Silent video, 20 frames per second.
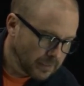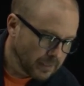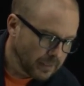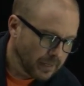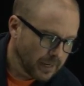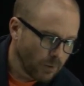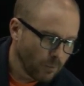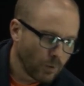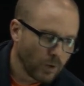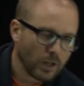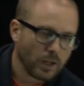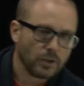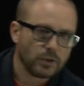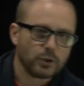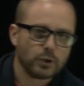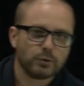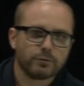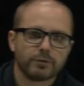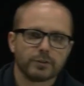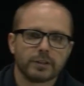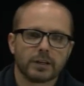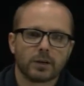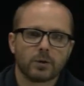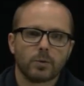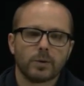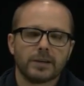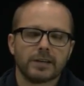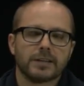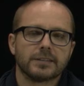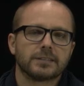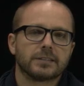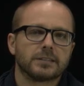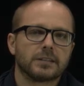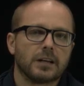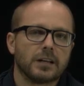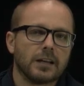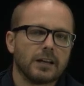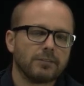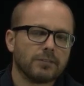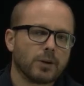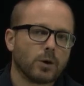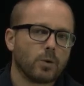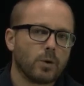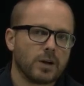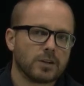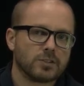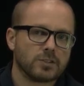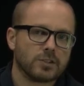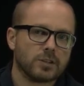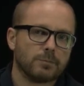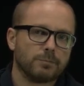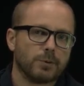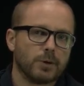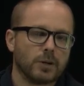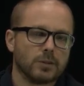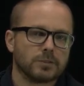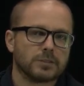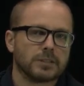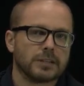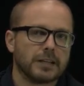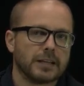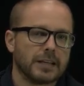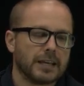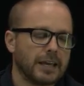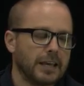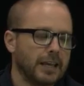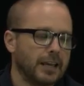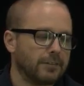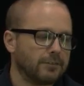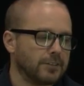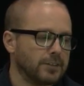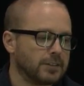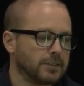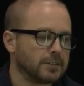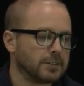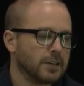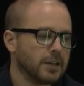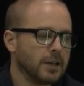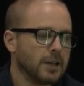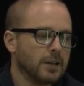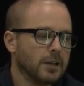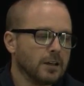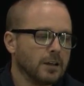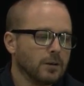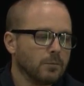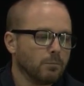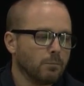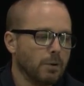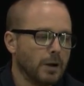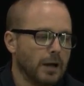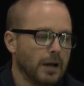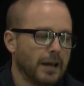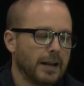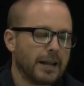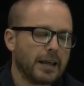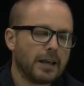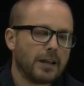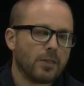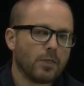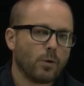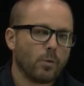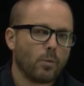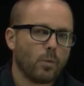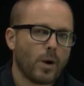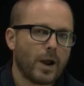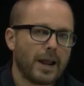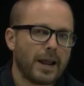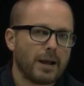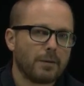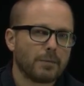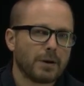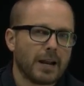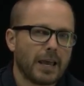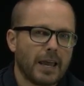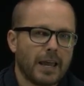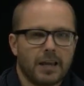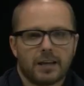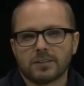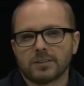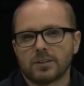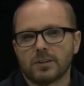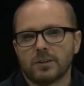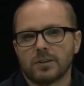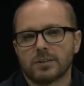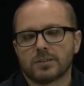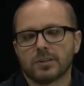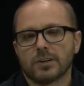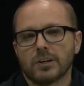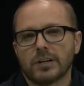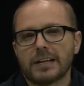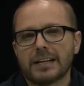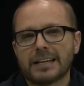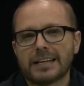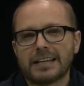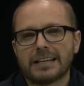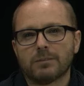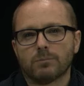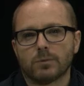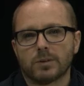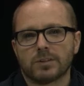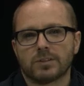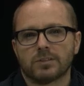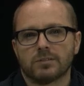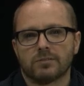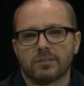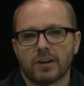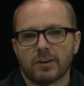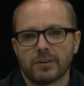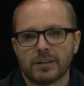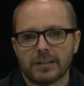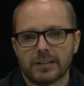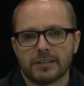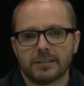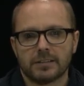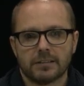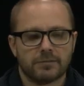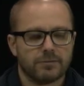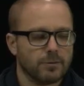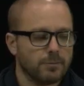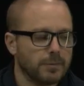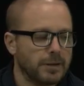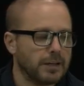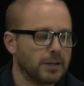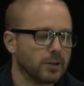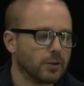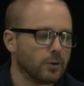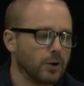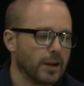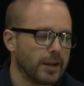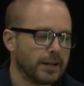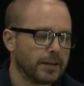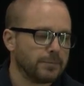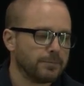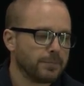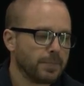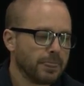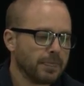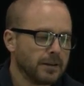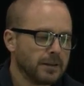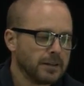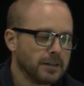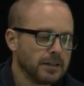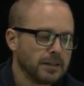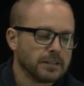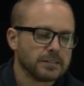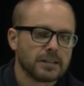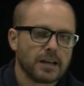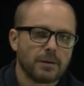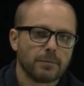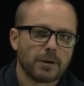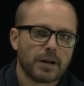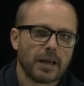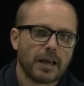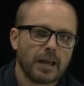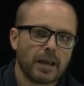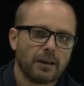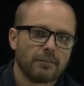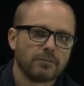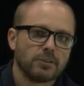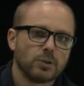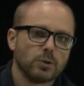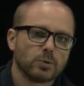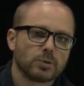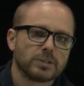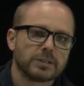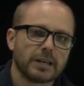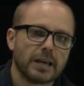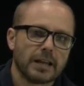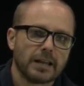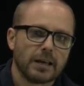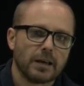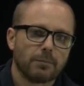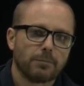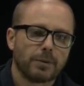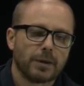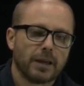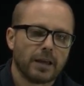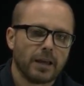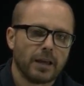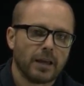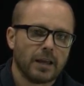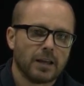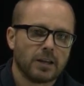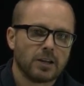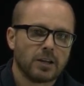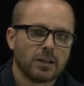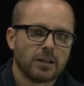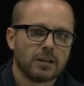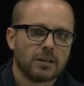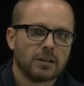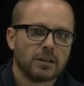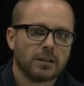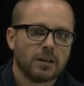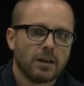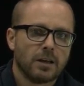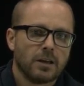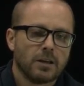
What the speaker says: Now what I'll do for the quiz is I'll have the question posted in Canvas, but the way I'm going to ask you to turn it in, which is very easy for me to grade, is I'm going to have you set up a